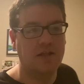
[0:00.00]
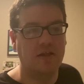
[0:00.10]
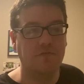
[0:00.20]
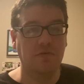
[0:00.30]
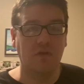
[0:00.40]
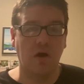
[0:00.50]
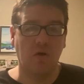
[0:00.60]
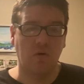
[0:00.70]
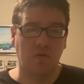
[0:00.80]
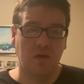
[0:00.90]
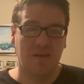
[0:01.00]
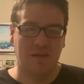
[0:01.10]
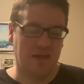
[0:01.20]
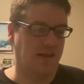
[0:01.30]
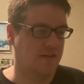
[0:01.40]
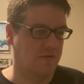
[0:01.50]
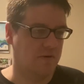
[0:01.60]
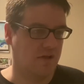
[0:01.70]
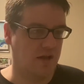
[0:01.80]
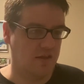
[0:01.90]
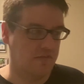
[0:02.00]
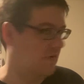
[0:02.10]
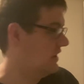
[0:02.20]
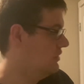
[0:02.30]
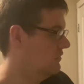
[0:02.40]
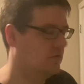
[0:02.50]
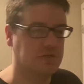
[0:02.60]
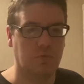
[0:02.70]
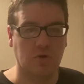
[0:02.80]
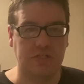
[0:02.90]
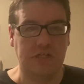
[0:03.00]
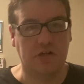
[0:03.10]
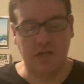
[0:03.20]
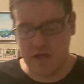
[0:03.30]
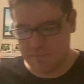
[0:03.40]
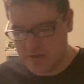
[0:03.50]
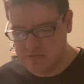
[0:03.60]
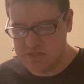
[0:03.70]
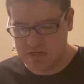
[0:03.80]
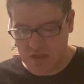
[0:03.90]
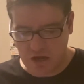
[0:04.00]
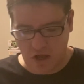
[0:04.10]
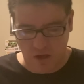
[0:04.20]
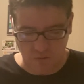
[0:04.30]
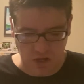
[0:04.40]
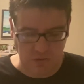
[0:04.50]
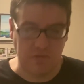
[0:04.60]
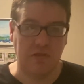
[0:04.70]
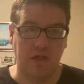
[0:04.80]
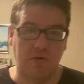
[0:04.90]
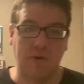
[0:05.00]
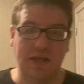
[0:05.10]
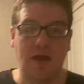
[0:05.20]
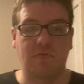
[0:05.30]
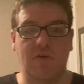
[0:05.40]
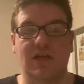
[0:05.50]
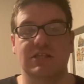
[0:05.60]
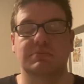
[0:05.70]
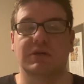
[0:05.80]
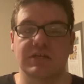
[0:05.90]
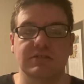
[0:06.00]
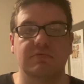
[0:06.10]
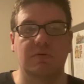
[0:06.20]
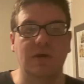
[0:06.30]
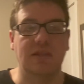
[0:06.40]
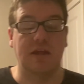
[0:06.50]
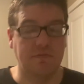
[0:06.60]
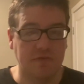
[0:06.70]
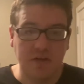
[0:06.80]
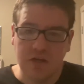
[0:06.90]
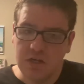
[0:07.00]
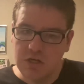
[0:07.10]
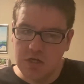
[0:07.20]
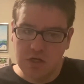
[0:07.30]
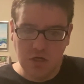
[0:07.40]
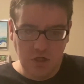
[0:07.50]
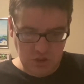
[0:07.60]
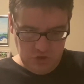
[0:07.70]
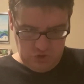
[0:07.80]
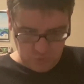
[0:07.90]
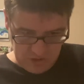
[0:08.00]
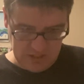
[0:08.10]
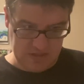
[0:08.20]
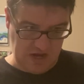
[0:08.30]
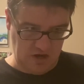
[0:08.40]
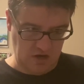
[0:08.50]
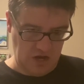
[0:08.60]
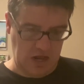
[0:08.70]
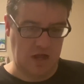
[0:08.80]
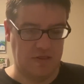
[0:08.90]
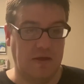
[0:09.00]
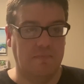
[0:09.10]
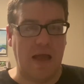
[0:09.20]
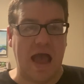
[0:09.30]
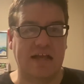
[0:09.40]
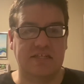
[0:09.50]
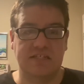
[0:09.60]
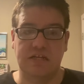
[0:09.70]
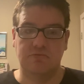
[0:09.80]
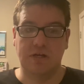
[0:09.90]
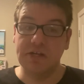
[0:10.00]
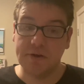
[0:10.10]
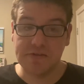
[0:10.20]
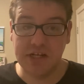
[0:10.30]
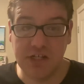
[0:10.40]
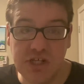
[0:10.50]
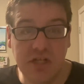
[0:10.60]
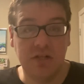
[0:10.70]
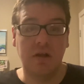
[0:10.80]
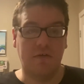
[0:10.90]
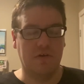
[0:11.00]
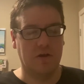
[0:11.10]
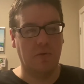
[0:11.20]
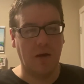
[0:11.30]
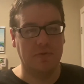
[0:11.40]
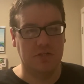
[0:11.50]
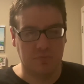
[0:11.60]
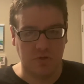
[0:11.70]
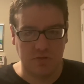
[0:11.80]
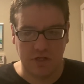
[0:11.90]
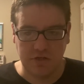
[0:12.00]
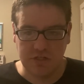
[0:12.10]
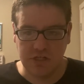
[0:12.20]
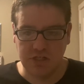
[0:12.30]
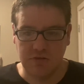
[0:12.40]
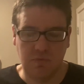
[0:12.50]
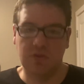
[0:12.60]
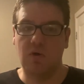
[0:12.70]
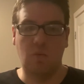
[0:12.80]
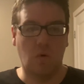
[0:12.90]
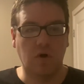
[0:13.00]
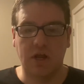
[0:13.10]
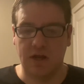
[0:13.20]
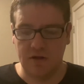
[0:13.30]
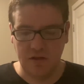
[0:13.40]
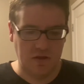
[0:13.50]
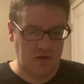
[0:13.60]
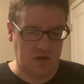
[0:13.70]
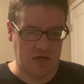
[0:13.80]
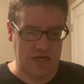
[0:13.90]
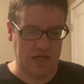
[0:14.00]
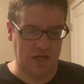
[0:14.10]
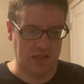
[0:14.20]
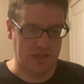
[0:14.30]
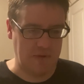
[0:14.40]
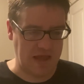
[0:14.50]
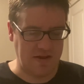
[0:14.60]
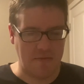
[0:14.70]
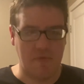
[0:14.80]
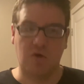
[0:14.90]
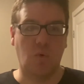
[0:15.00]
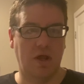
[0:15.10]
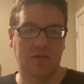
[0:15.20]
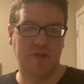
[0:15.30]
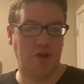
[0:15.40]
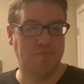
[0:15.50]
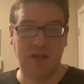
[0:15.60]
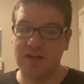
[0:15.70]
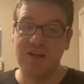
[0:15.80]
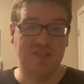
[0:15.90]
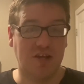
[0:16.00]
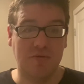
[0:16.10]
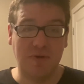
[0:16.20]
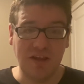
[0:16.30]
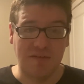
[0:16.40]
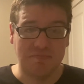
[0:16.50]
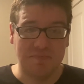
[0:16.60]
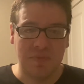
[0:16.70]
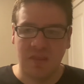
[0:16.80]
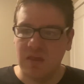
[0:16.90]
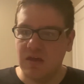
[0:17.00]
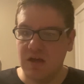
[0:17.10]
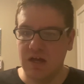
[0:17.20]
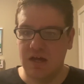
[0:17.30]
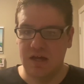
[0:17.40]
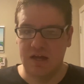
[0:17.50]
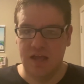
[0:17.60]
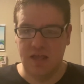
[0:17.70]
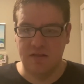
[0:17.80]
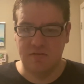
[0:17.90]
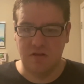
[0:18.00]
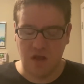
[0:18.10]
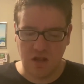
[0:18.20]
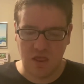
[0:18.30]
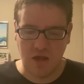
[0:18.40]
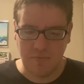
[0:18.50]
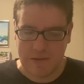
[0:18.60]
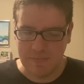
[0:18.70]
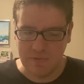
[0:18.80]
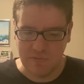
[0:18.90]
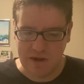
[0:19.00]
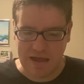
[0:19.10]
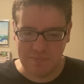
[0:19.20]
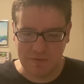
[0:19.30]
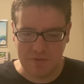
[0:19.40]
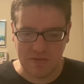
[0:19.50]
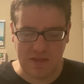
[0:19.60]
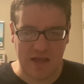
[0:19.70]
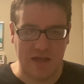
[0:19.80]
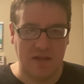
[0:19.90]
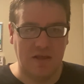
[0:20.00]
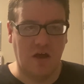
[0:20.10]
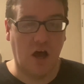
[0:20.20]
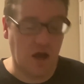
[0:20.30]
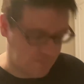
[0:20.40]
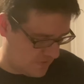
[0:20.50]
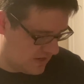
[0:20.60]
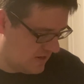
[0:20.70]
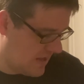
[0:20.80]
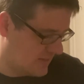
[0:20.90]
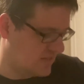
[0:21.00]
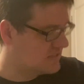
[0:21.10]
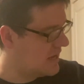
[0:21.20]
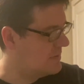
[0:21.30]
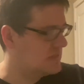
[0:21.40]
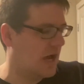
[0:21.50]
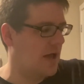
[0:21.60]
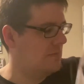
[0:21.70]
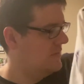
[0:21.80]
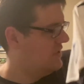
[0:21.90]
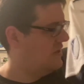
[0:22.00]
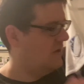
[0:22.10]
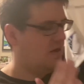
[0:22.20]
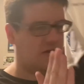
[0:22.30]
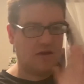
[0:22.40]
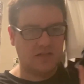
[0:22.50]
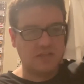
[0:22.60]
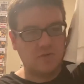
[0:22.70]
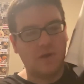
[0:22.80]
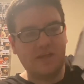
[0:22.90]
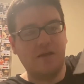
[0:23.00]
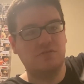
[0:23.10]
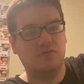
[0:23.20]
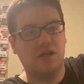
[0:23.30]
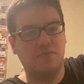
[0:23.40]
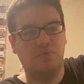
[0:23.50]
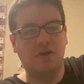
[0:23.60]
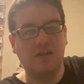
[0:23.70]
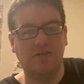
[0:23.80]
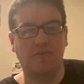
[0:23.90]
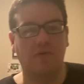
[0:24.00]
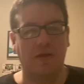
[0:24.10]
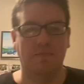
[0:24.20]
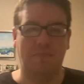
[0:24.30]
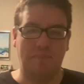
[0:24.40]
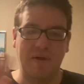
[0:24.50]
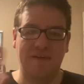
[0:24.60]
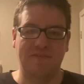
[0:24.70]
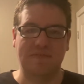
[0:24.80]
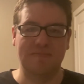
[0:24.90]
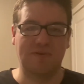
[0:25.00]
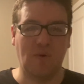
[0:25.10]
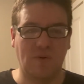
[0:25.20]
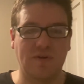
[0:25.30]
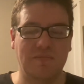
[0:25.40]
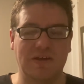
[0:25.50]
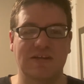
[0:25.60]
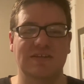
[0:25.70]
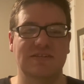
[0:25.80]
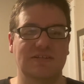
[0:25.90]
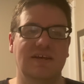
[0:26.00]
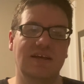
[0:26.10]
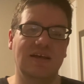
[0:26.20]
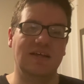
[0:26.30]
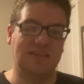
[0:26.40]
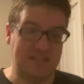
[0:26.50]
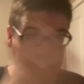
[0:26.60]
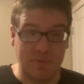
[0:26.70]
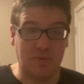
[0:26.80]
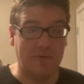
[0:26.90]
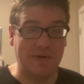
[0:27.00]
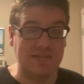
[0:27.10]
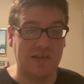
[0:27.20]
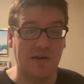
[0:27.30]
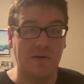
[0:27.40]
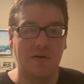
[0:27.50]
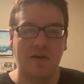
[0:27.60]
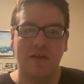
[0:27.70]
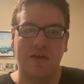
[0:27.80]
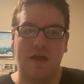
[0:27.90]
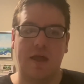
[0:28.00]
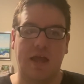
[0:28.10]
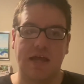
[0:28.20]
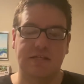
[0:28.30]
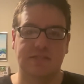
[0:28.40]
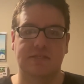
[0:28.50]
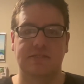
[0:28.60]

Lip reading: if you know anything about kind of the Vancouver sports scene right now, Bell's in a lot of hot water with a lot of Whitecaps fans because of the way they've treated they axed a radio station, a very popular sports radio station, with no warning in the pandemic when they're making a ton of money. And not a lot of people were happy about that. But at the same time, I think the Whitecaps were kind of put into a bit of a corner because this happened 3 weeks ago, and